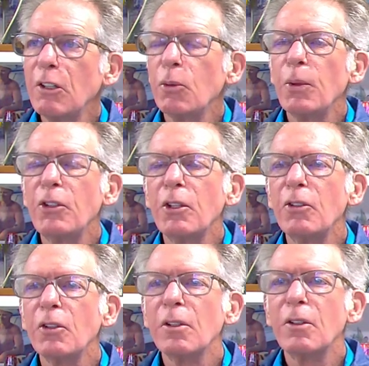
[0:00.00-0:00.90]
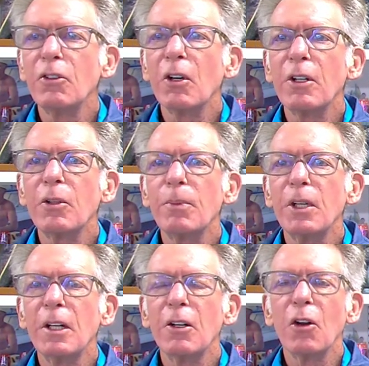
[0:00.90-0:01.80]
series, which is designed to
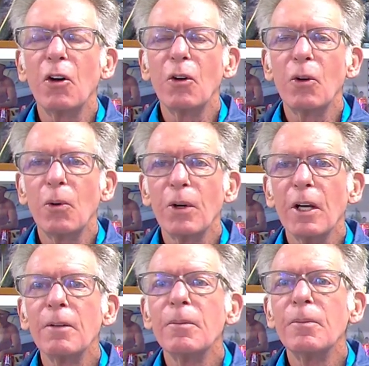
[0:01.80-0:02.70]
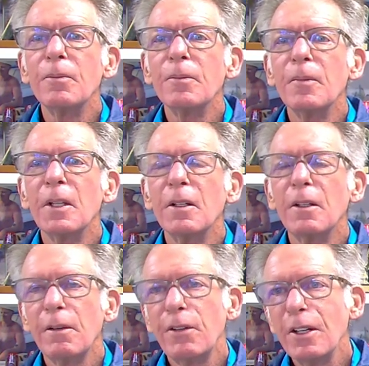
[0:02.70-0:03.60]
be long corner
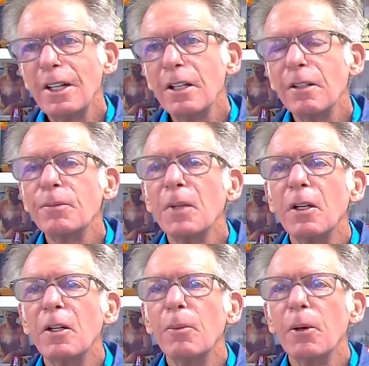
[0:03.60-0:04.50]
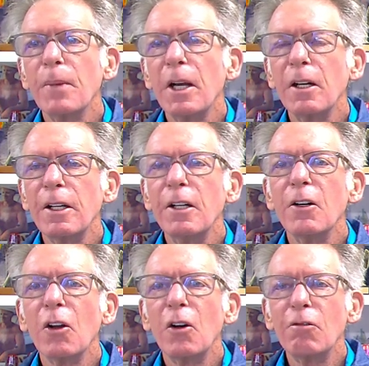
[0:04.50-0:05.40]
if you need it, but
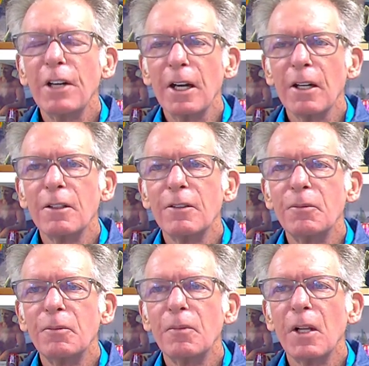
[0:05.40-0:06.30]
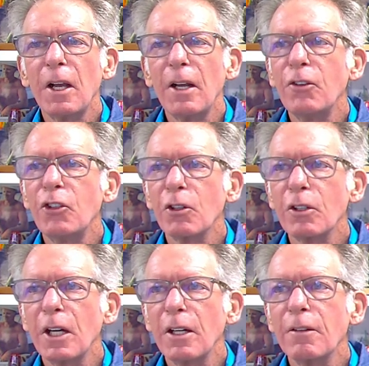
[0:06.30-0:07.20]
mainly long rigger and
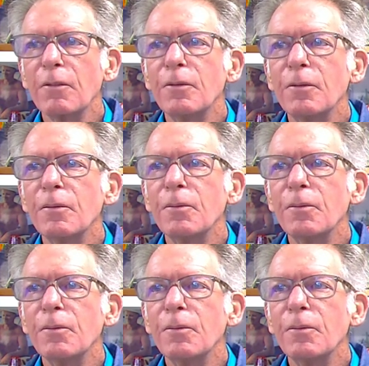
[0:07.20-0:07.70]
shotgun.